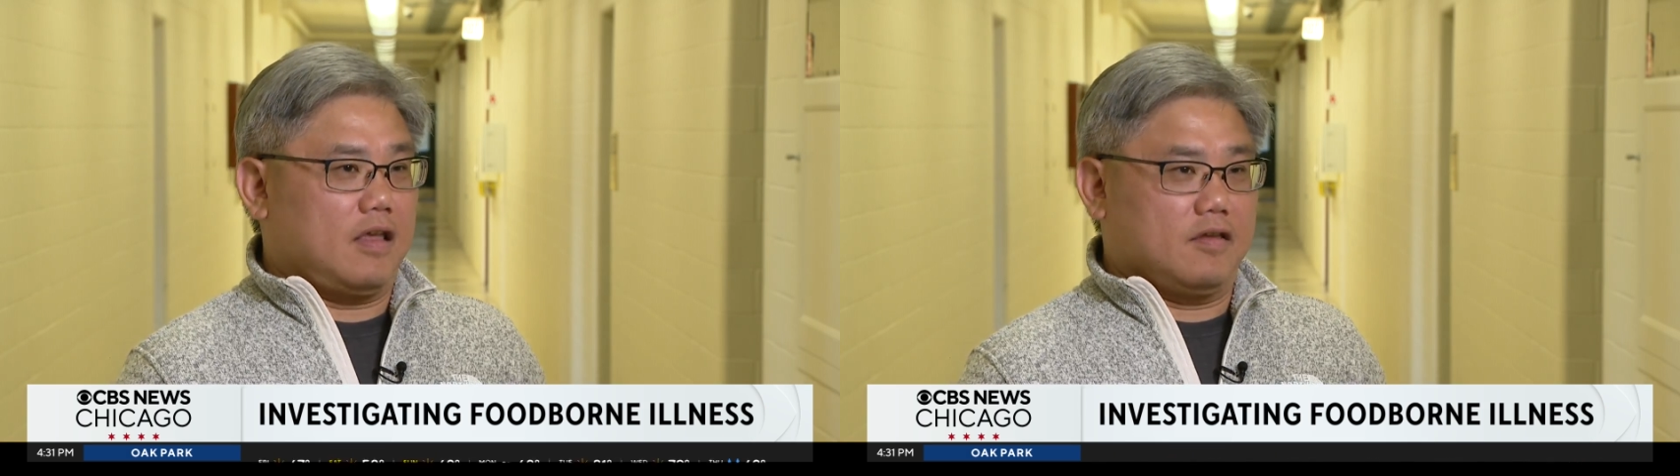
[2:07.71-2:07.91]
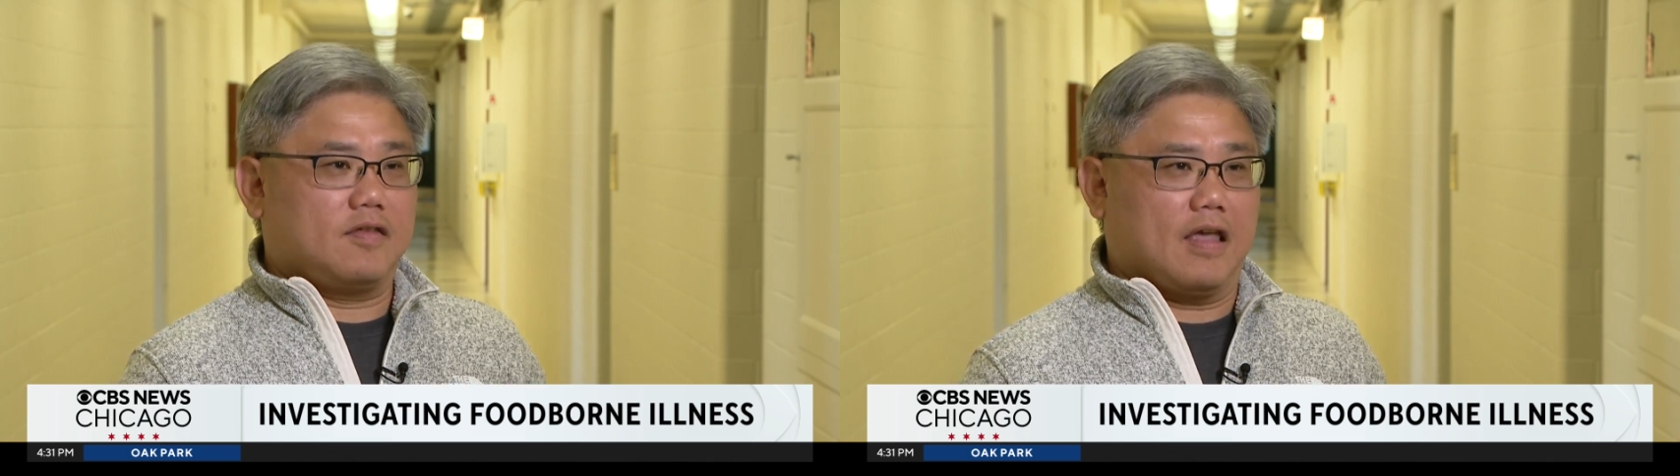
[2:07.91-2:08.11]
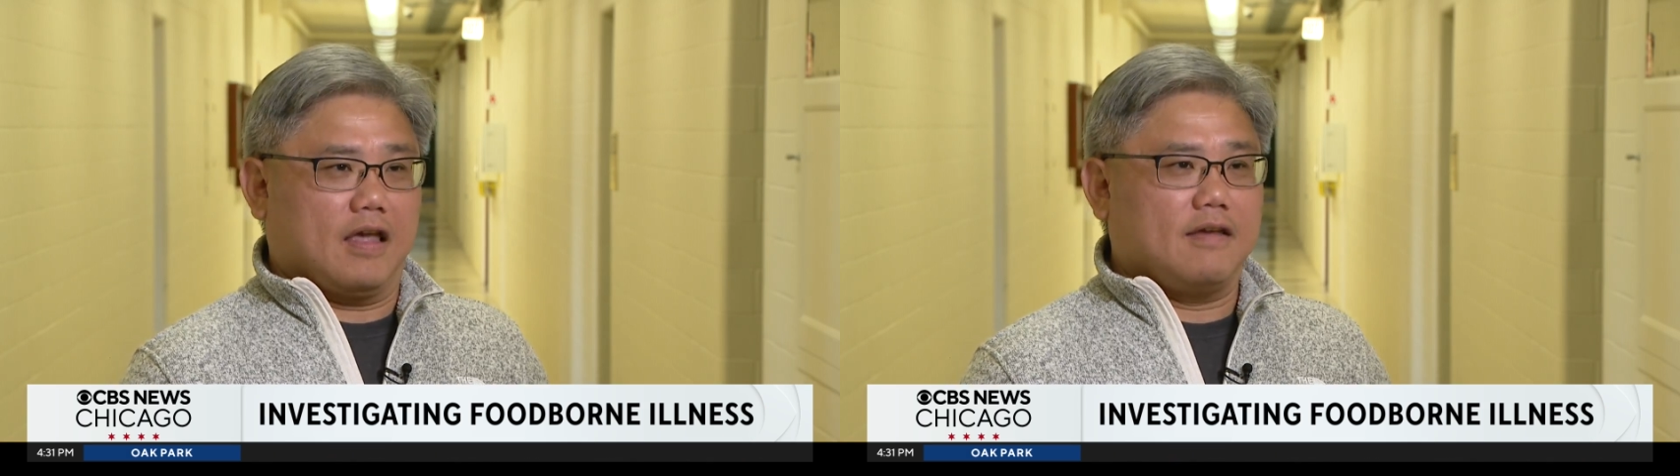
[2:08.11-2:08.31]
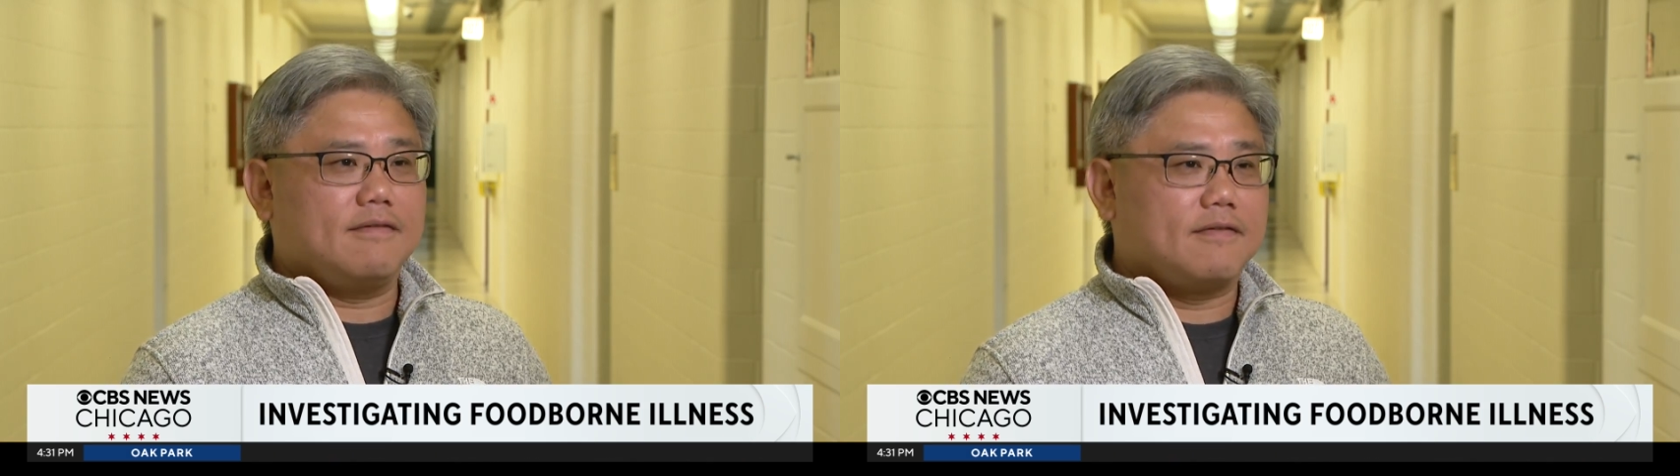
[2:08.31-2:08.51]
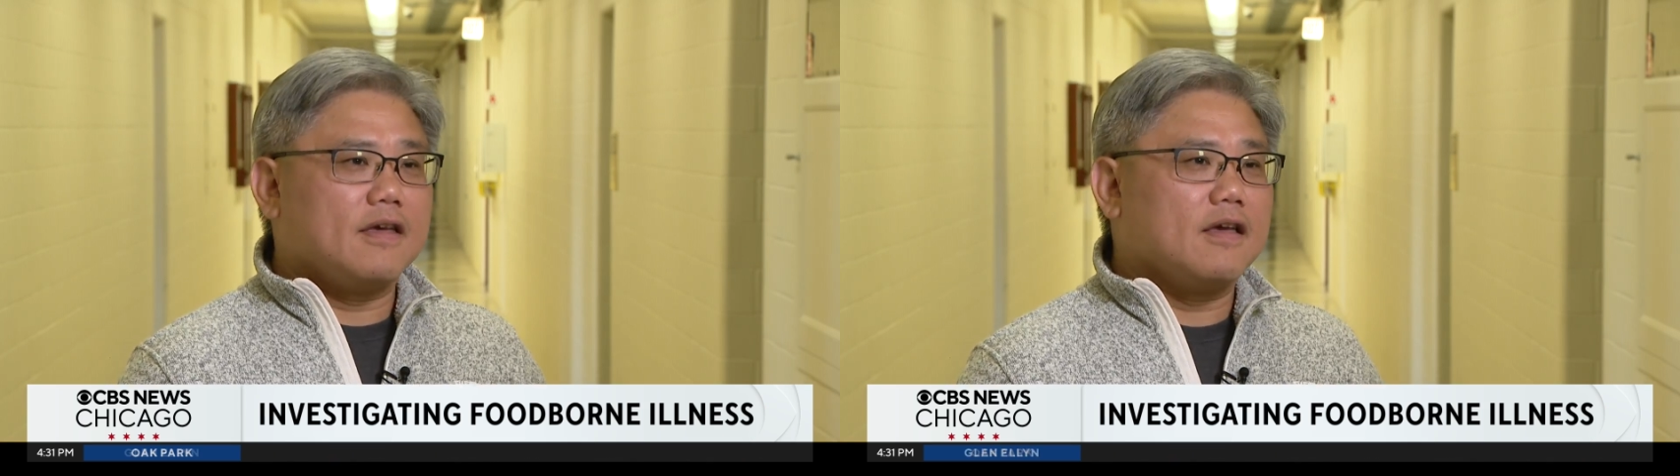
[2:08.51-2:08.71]
is
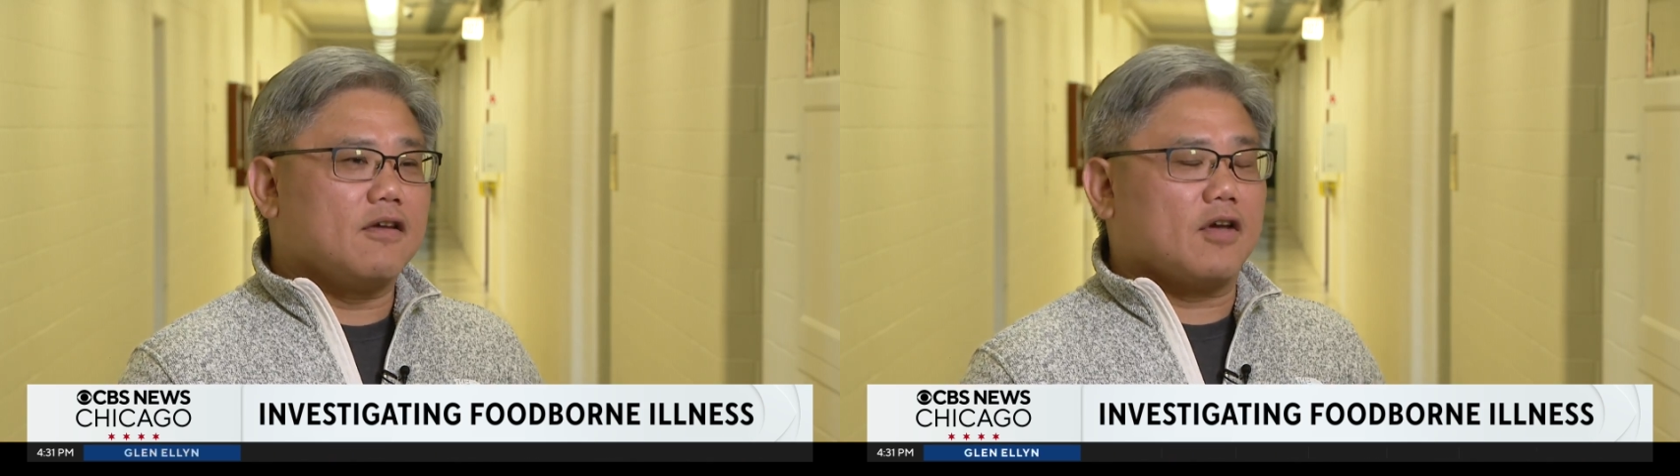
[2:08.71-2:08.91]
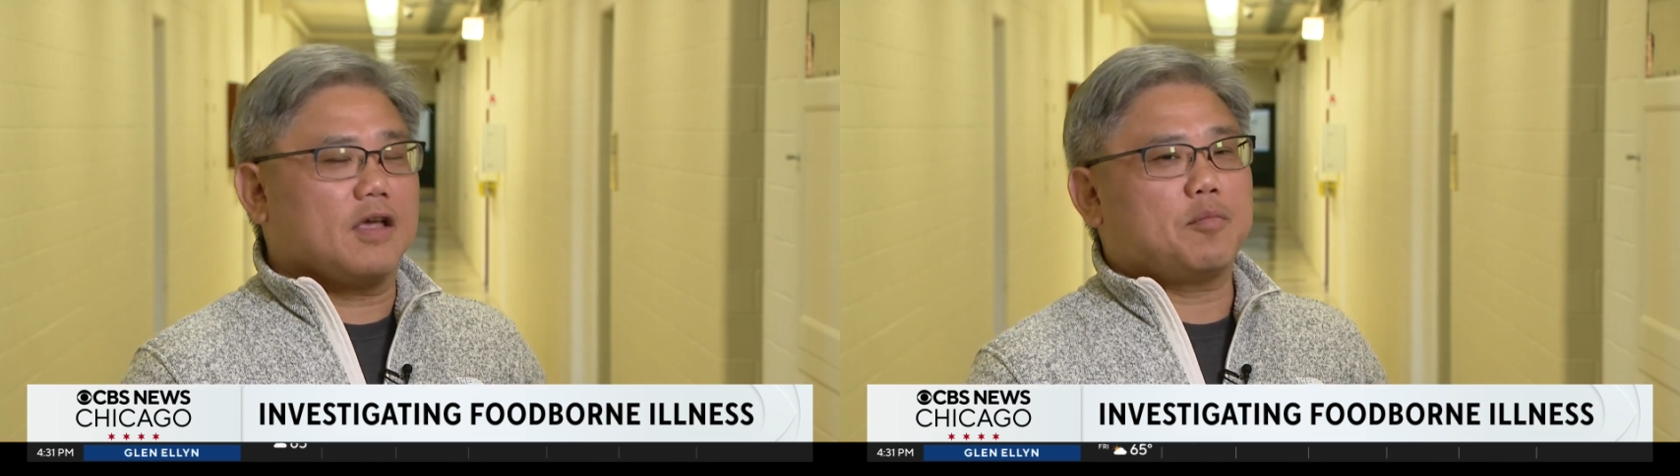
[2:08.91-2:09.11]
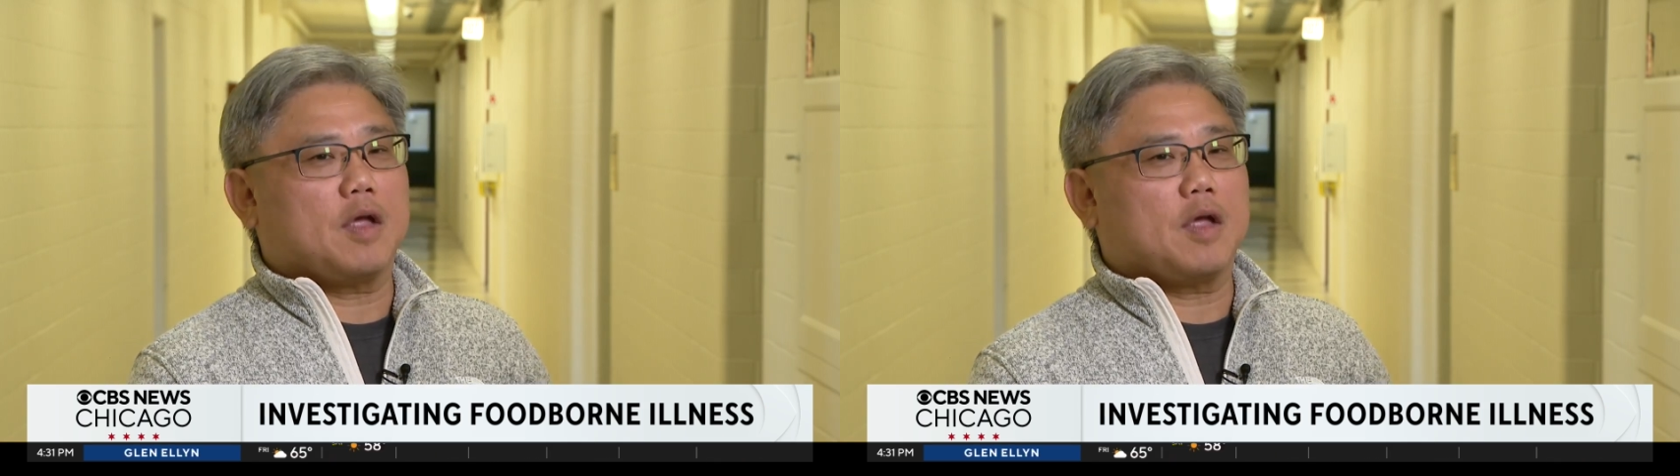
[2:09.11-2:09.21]
safe, right?